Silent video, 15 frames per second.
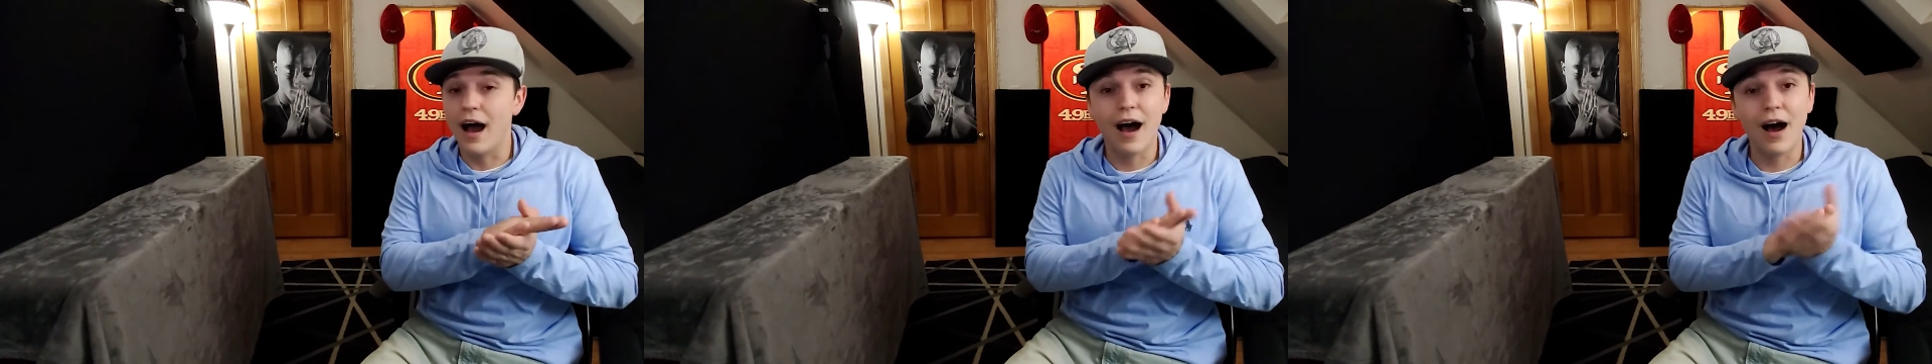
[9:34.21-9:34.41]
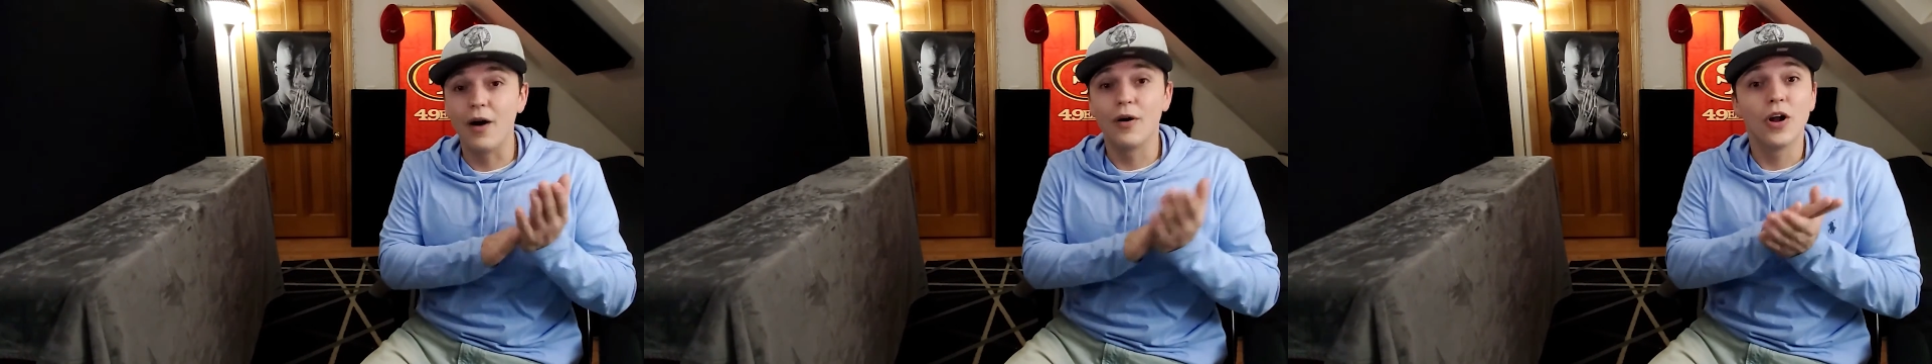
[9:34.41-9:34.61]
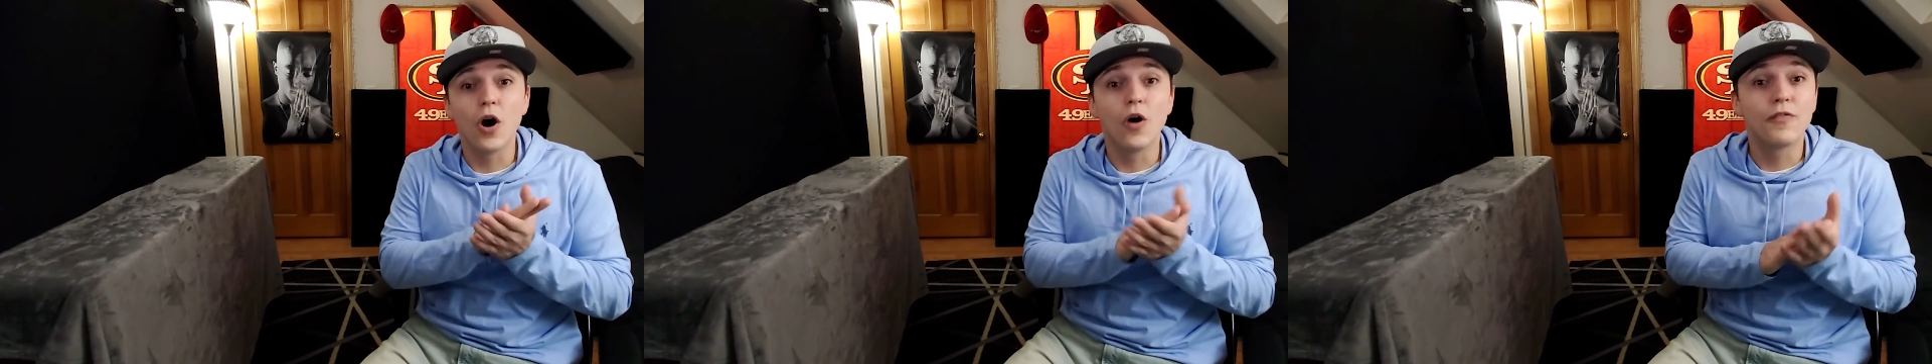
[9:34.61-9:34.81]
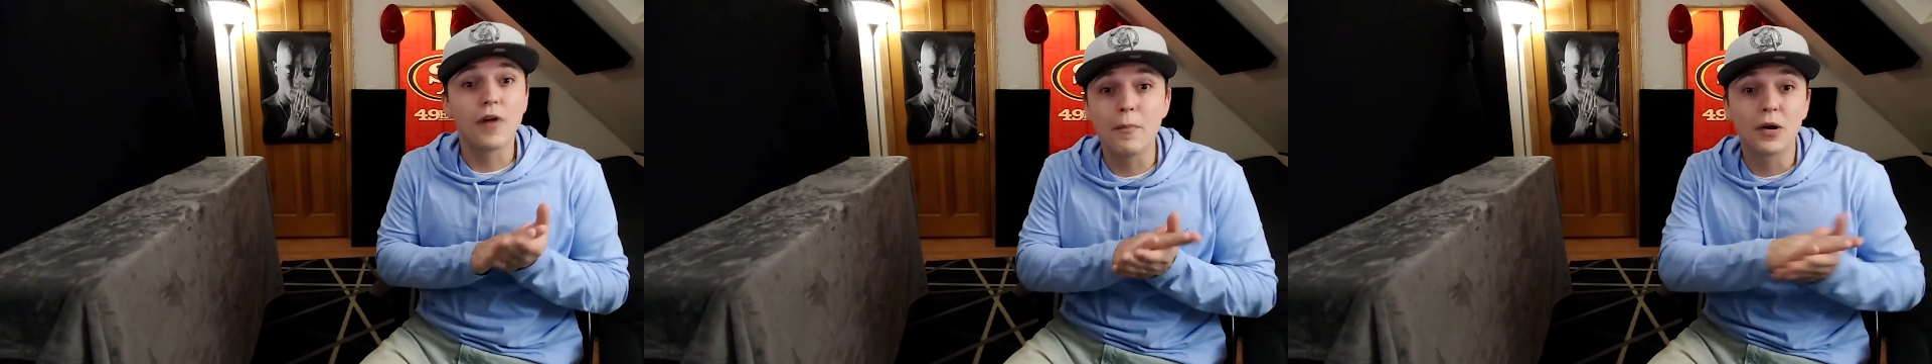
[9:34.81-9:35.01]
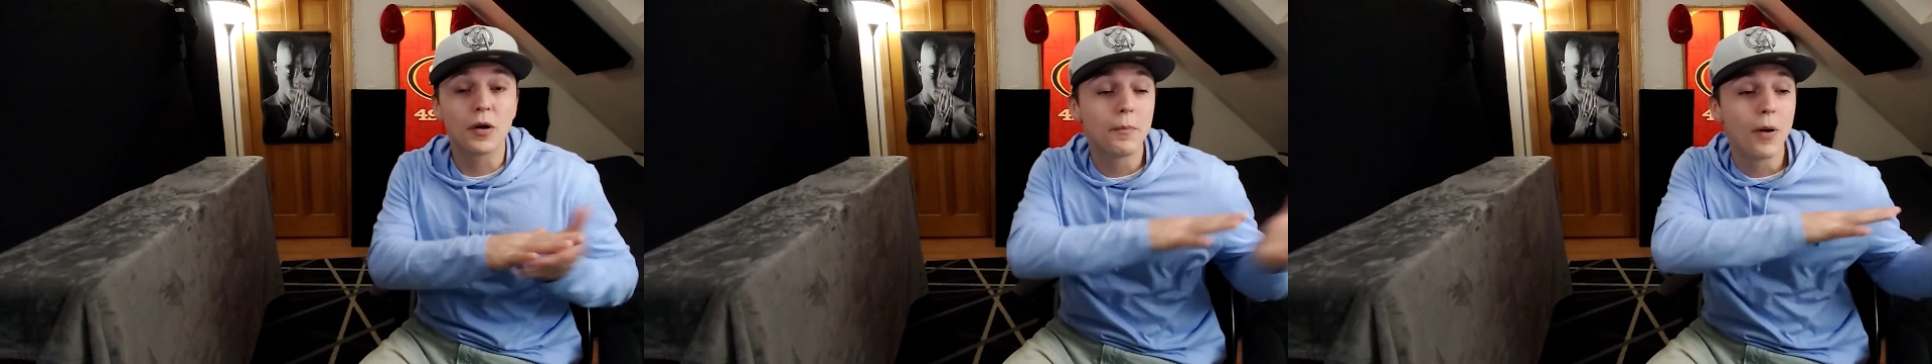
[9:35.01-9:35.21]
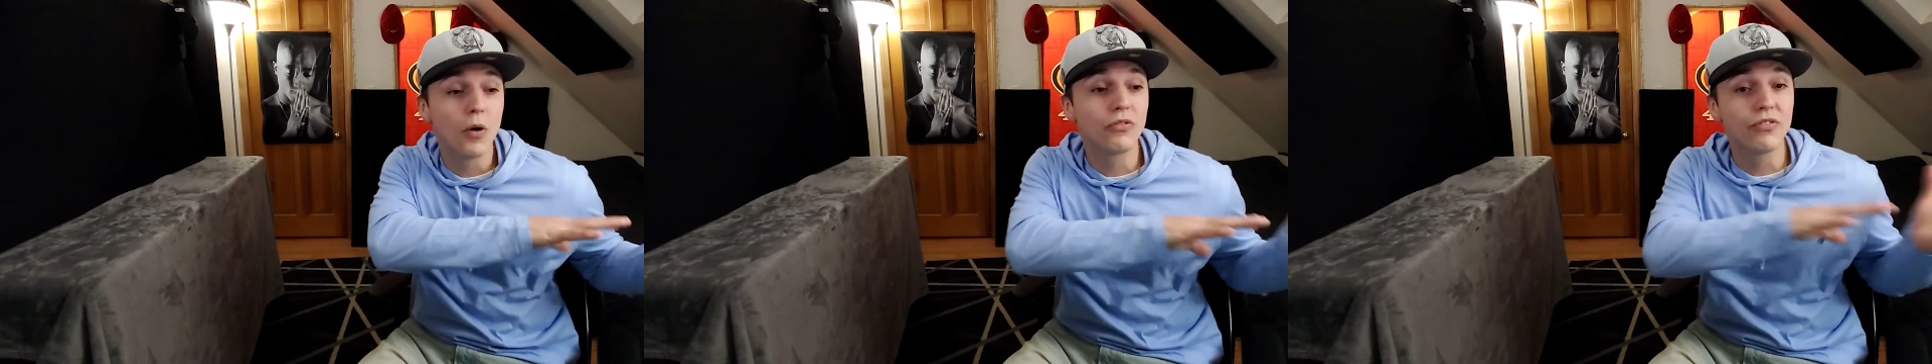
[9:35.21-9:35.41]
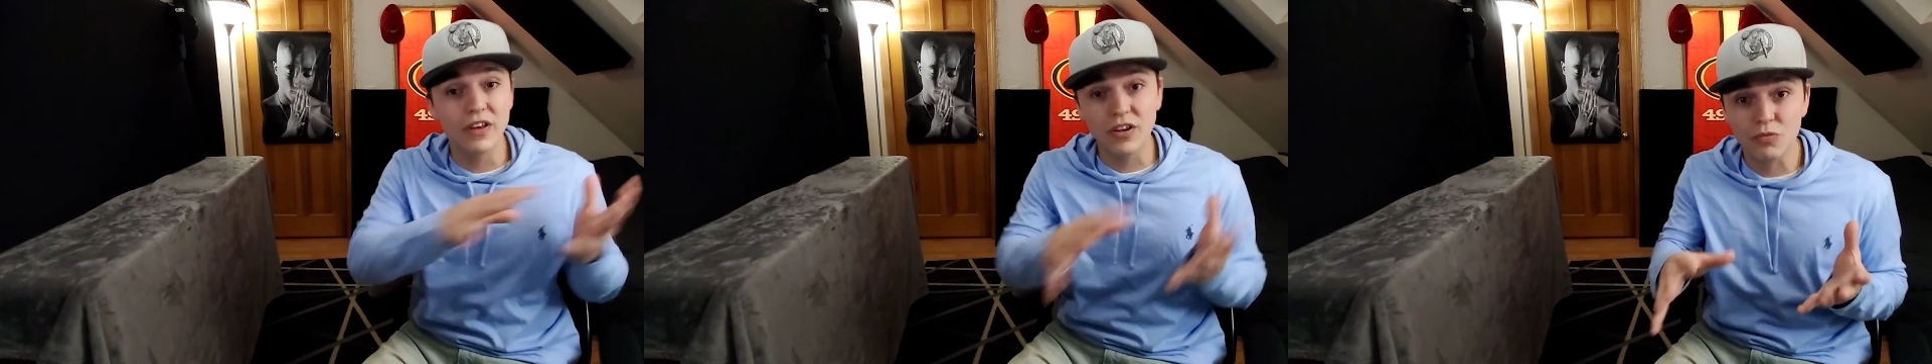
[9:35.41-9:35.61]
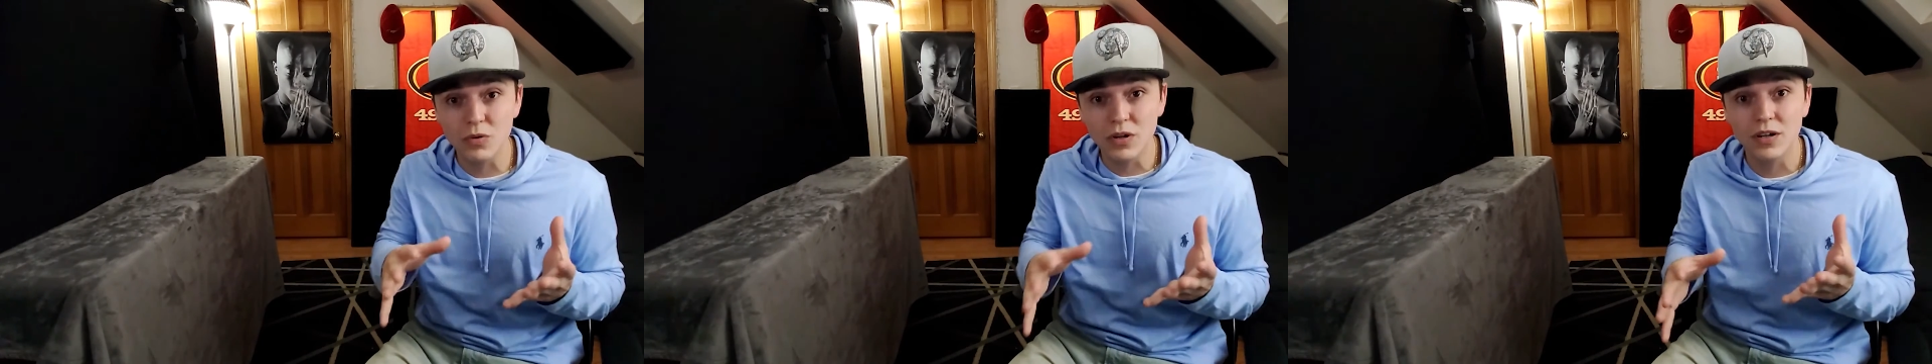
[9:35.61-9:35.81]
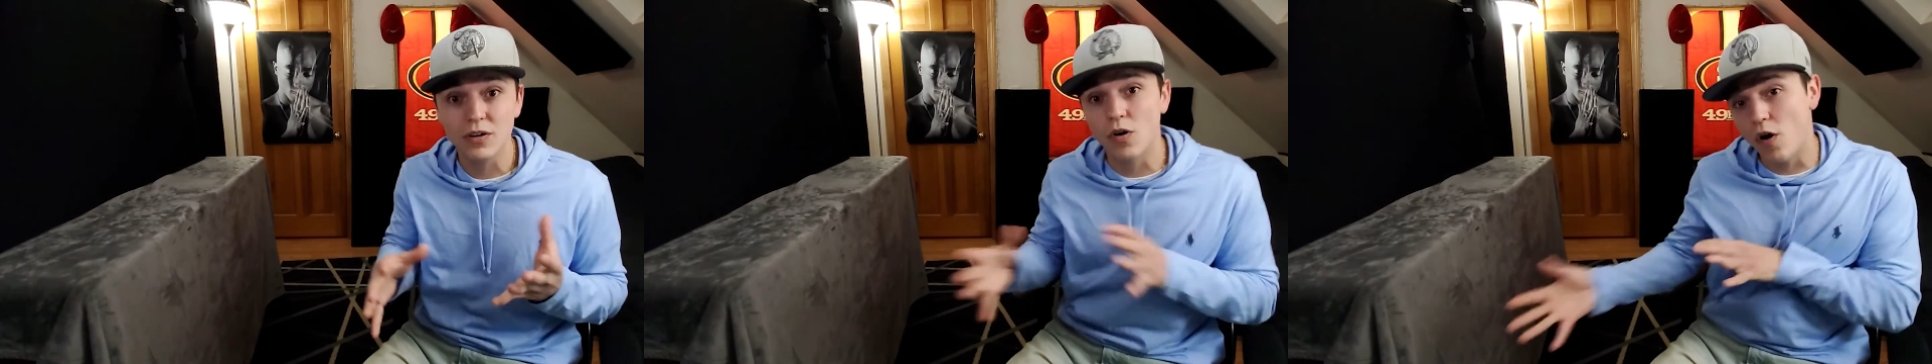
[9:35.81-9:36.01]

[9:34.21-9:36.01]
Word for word: I don't know if I'm going to post this one